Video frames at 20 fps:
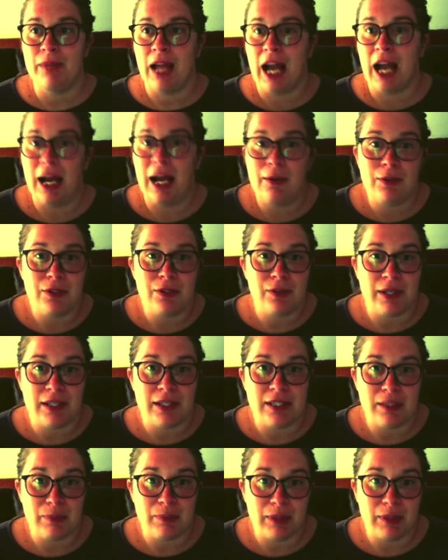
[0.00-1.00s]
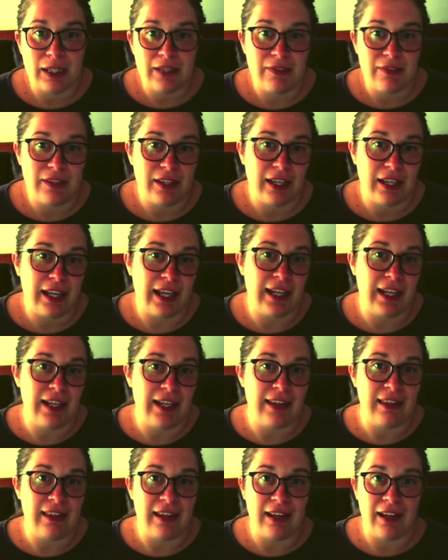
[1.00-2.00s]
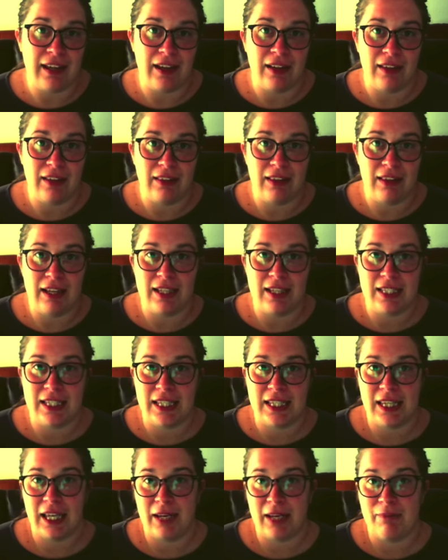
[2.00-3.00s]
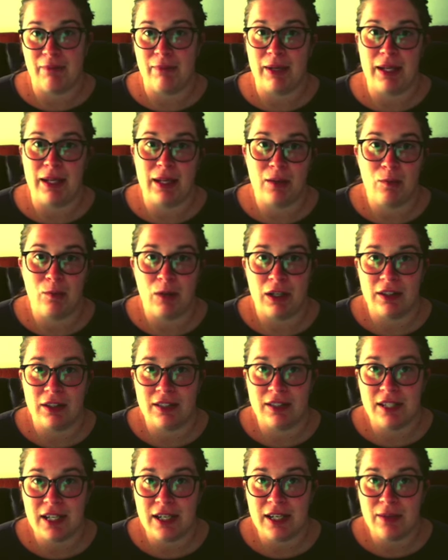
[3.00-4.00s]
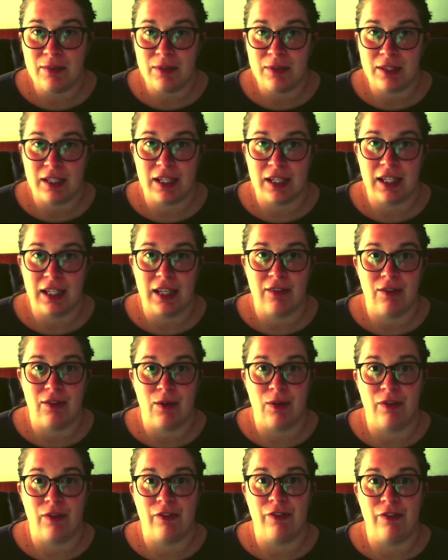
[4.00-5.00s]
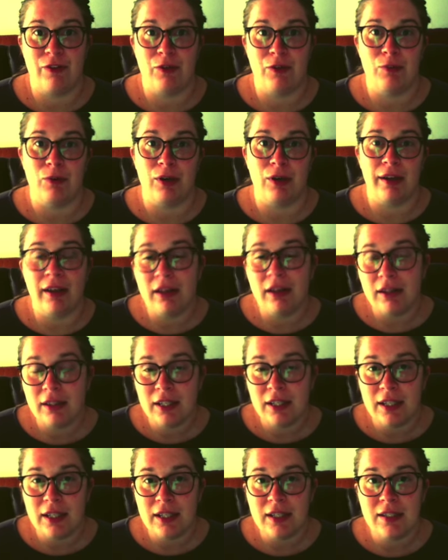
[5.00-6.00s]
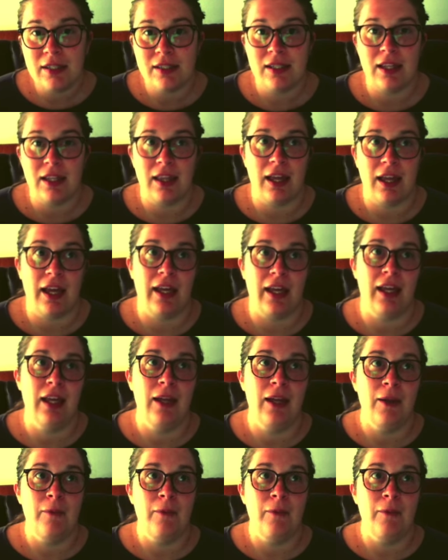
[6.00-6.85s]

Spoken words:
I was raised to believe that, like, anything less than, like, medium well done was going to give you a foodborne illness, that, like,